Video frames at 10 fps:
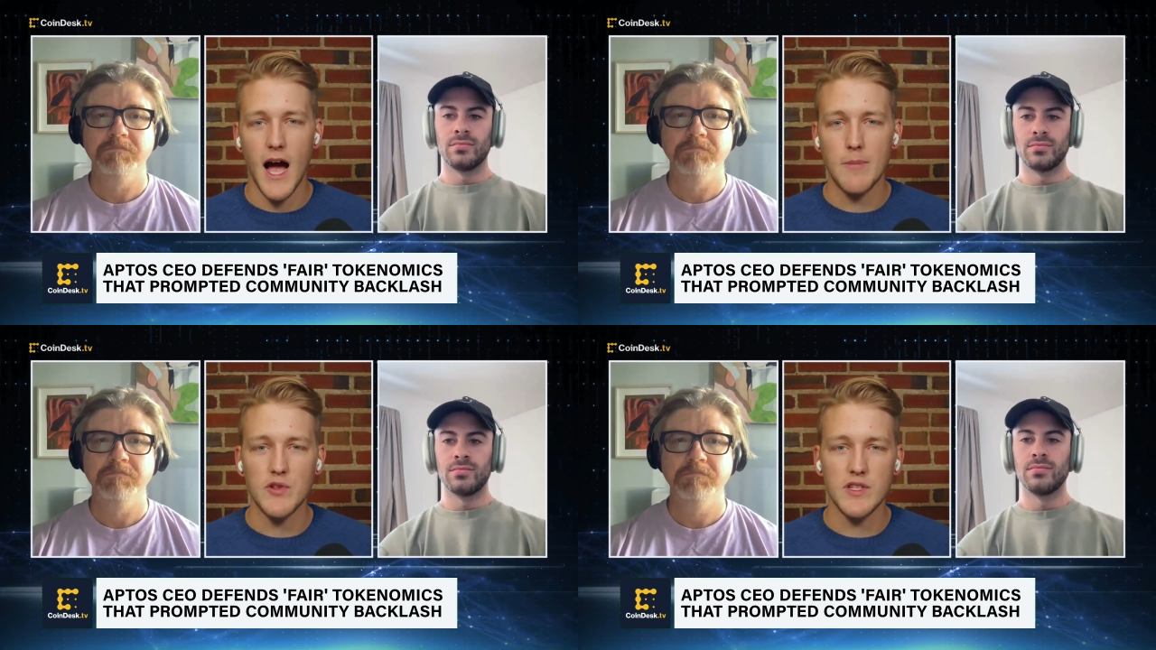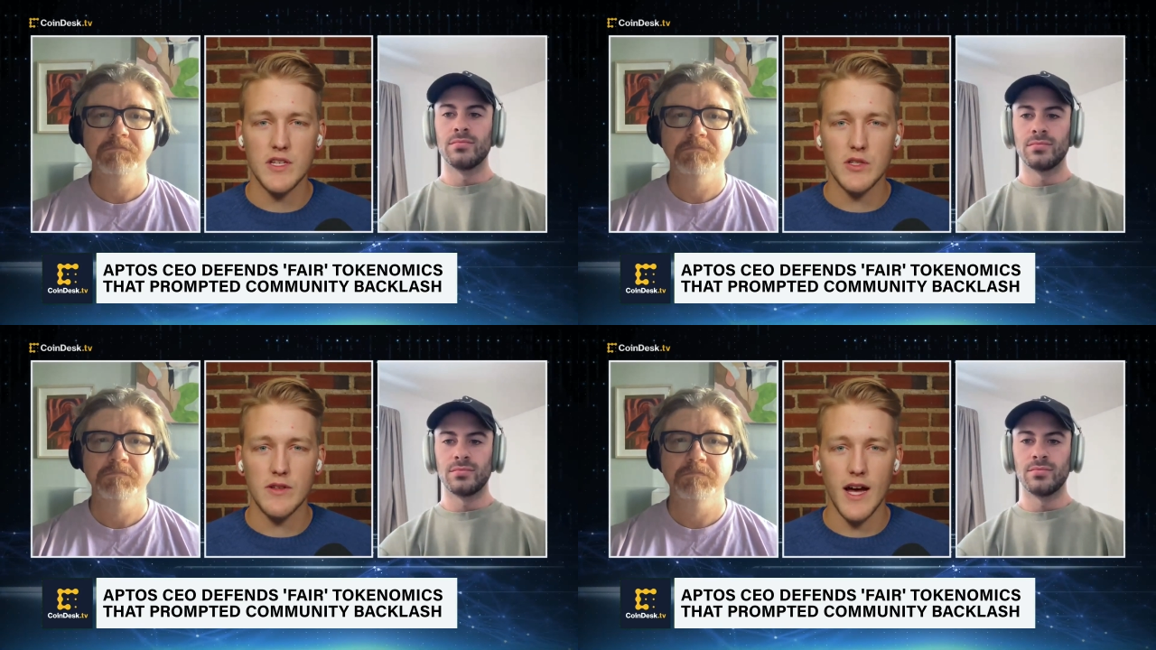Speaker 1: Aptos
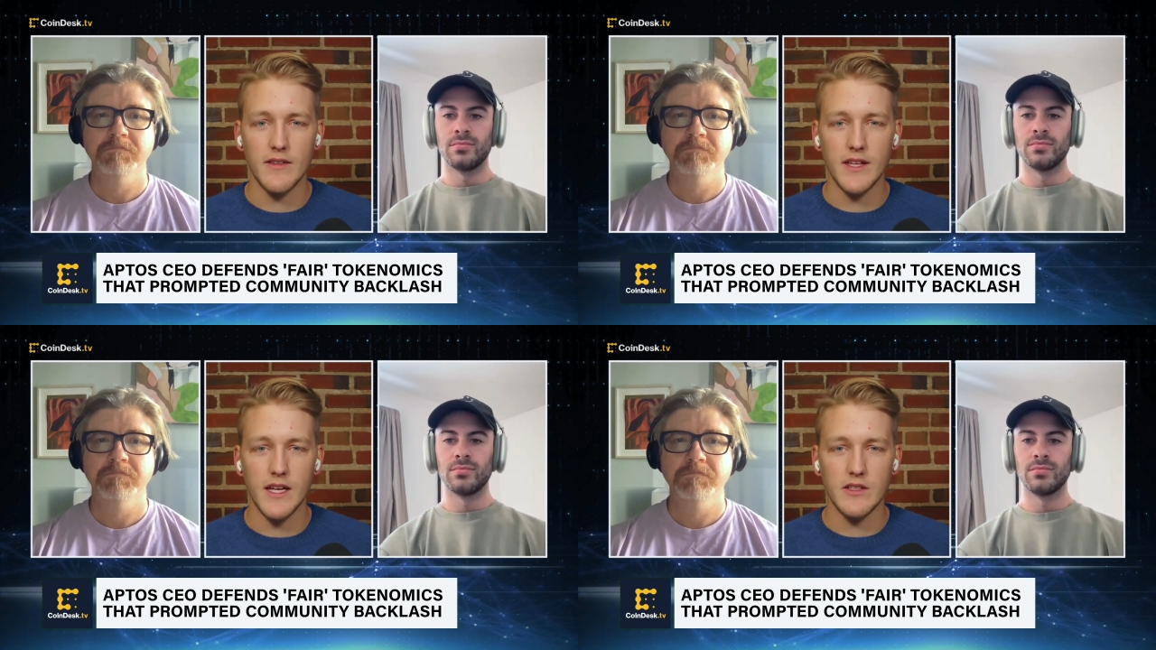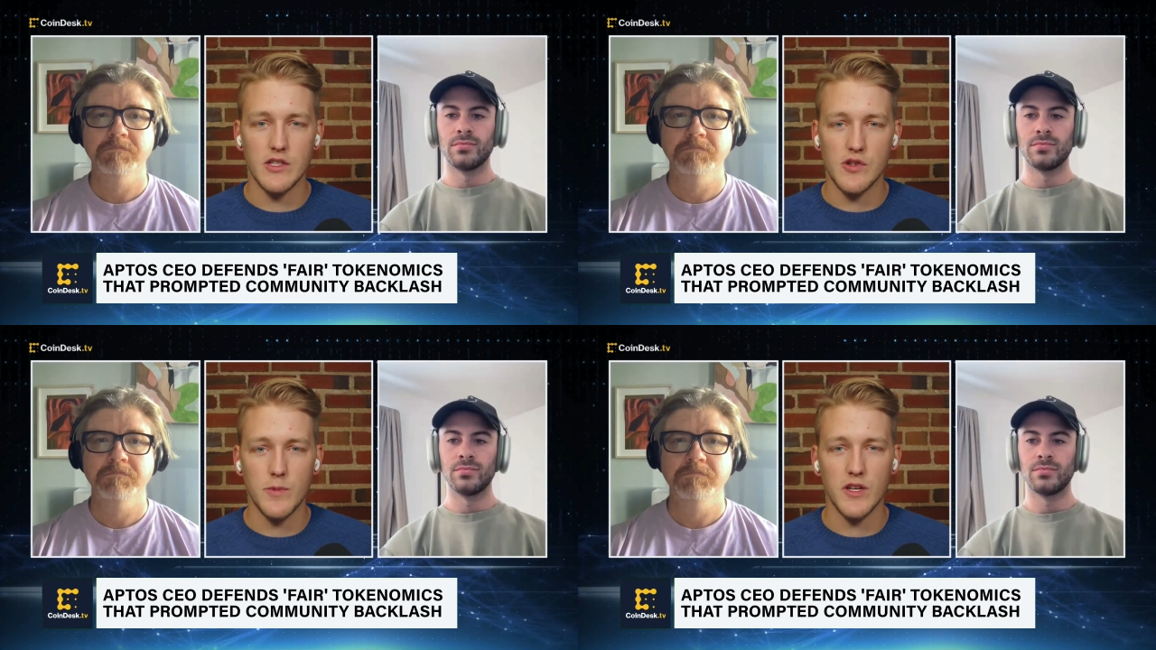didn't do that. They
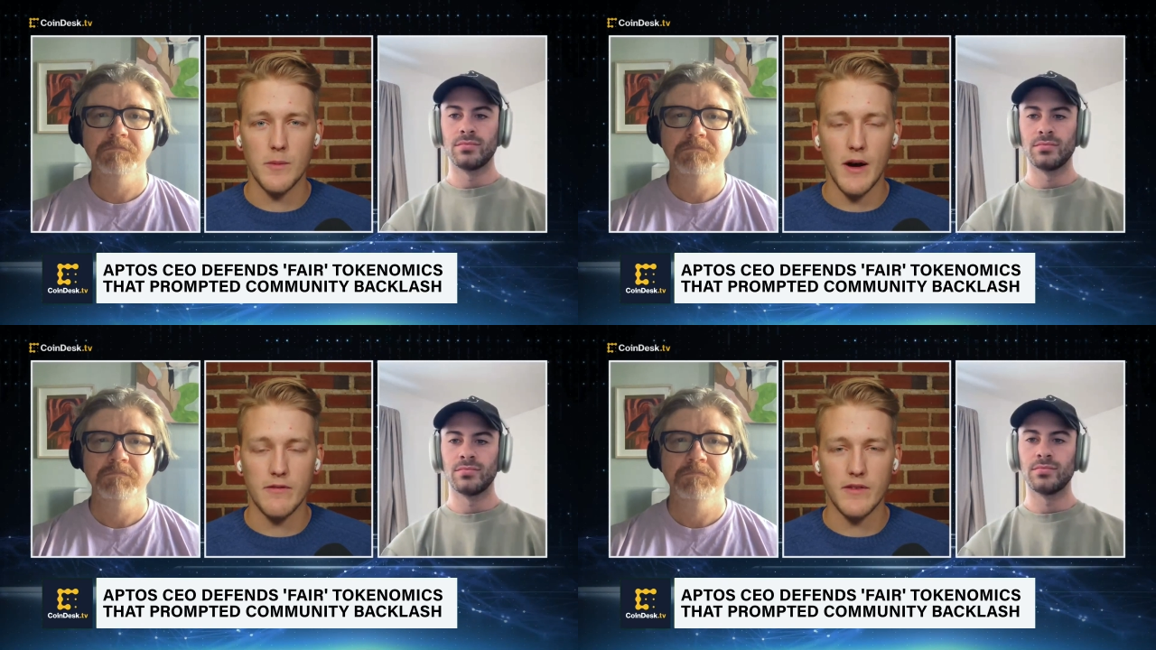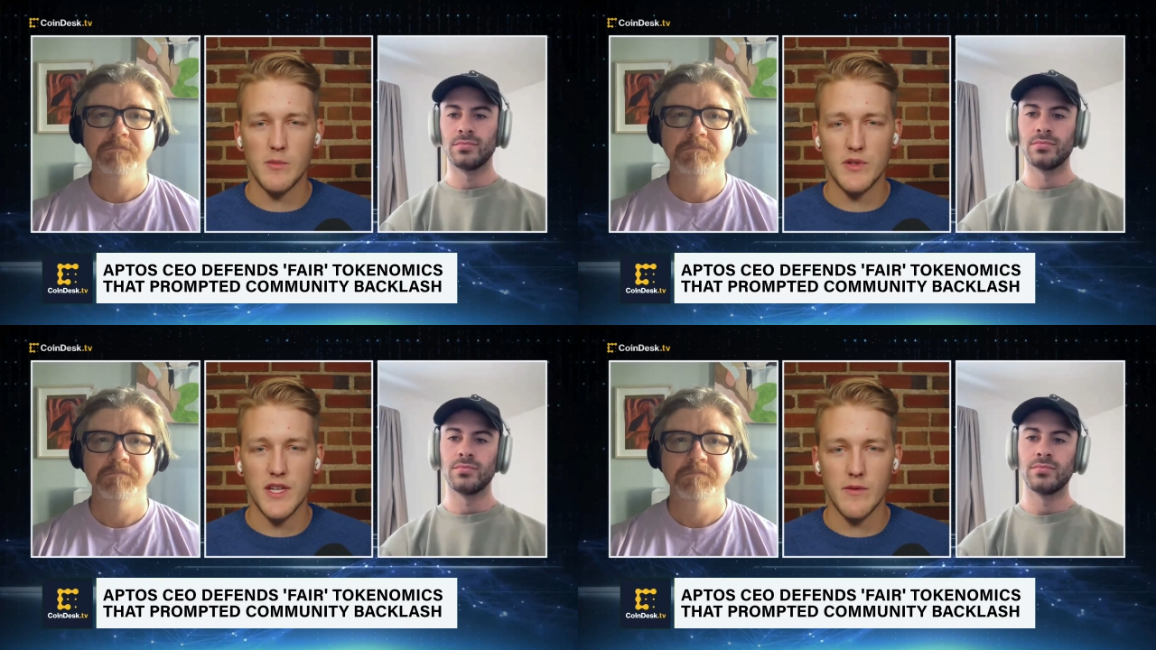distributed about
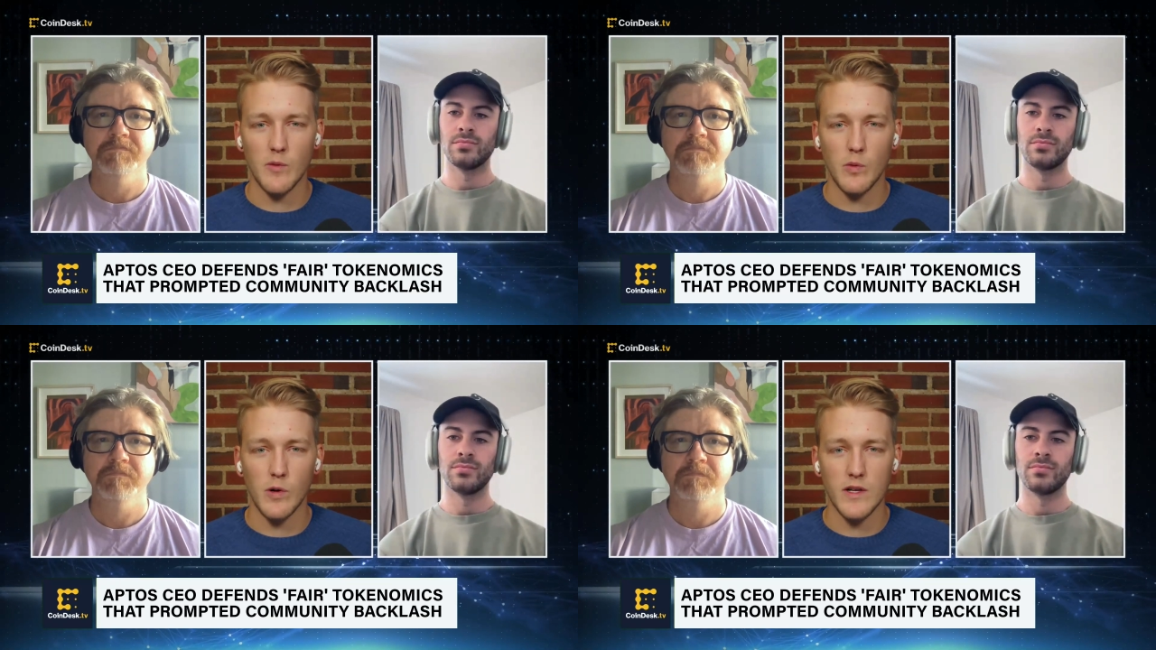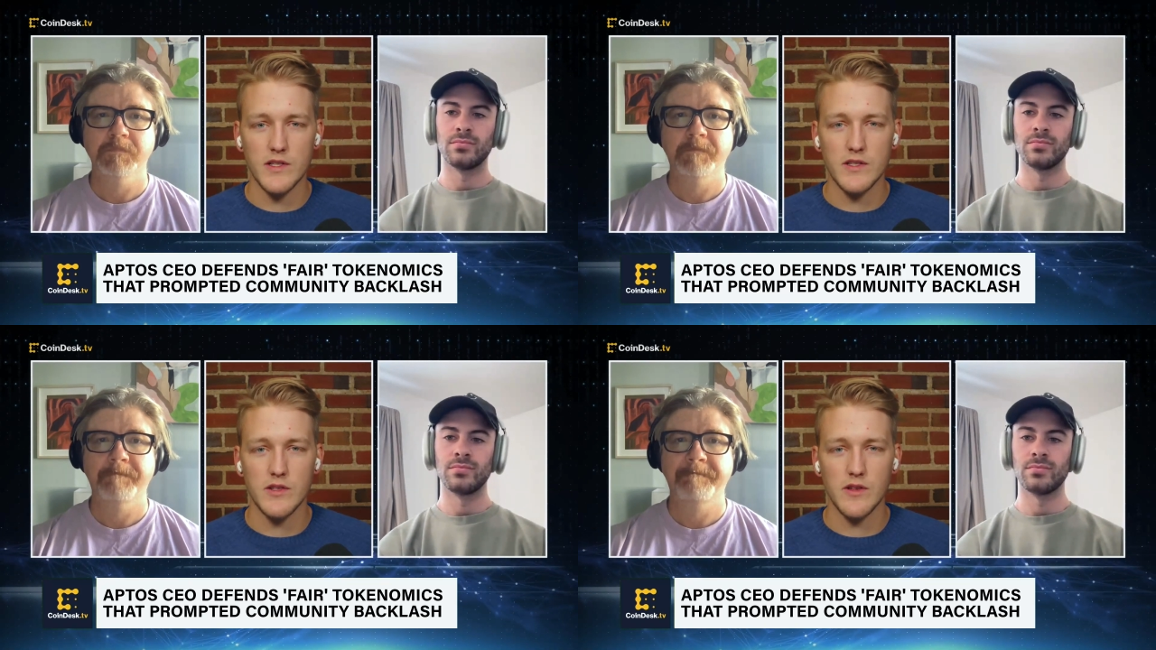50%
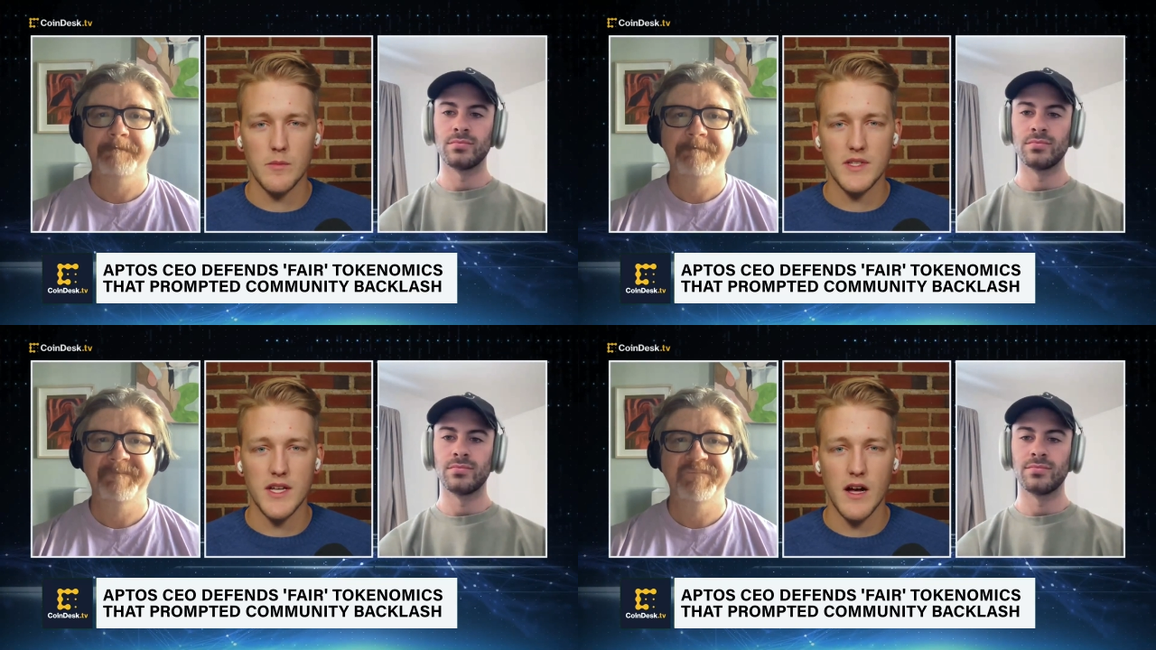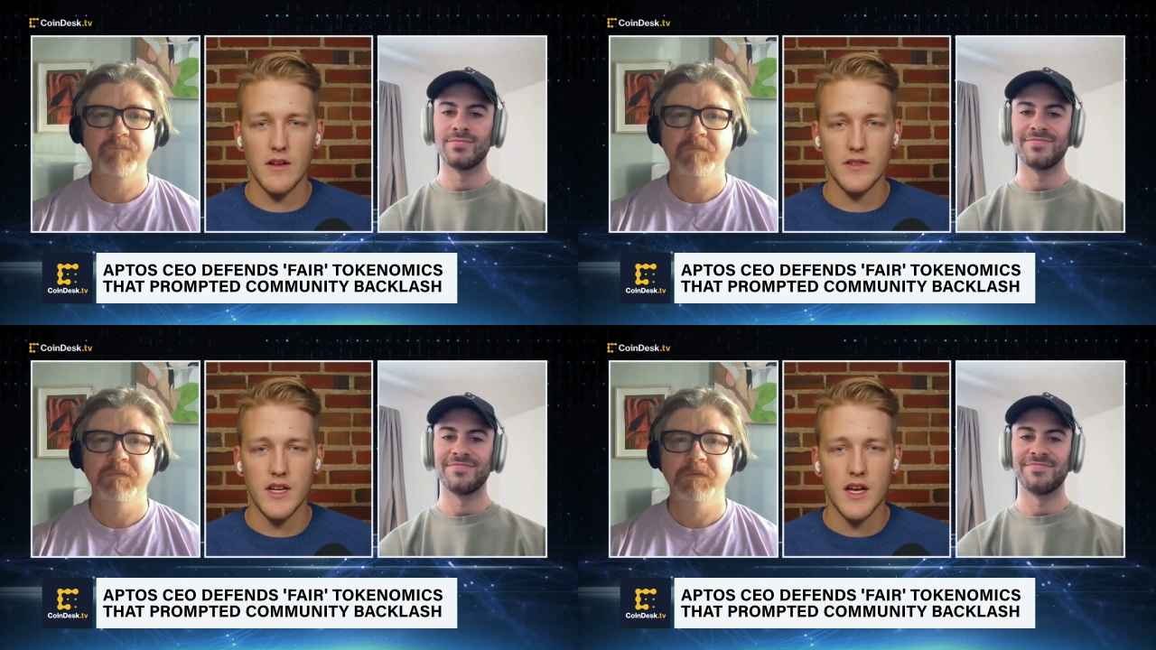rewards to
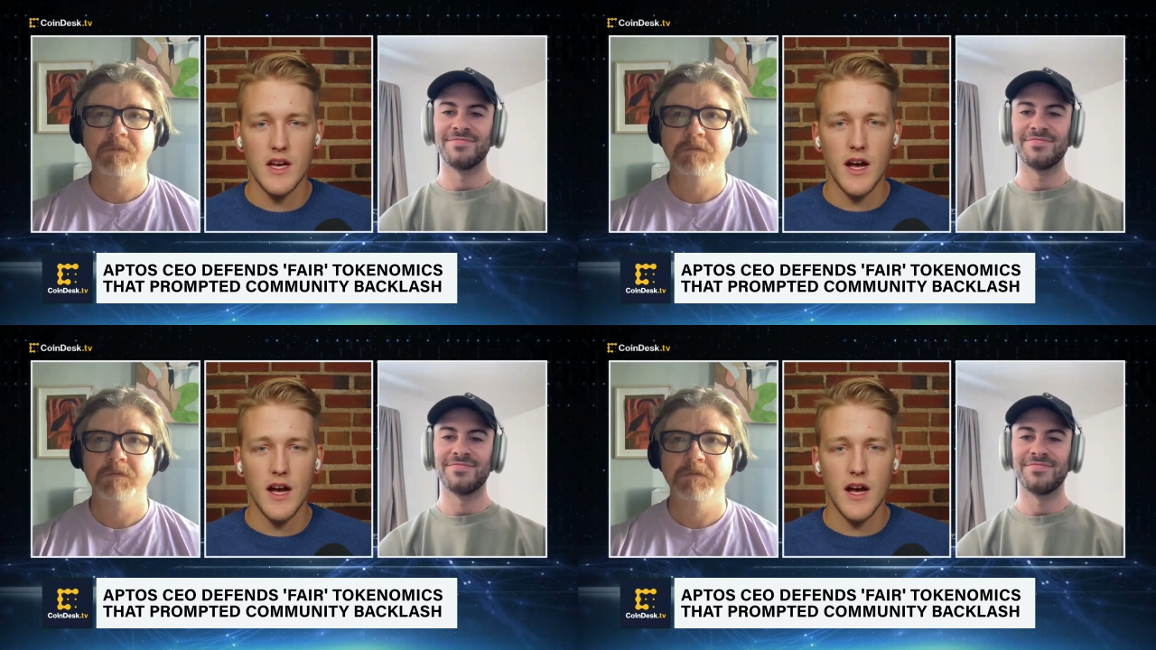themselves.